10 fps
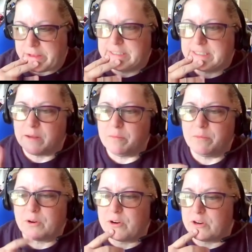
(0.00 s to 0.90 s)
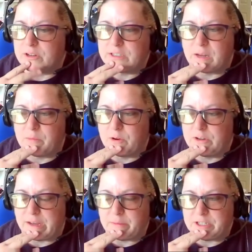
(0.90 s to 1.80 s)
Some are
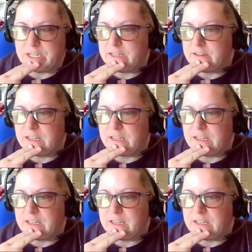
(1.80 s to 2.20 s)
damaging,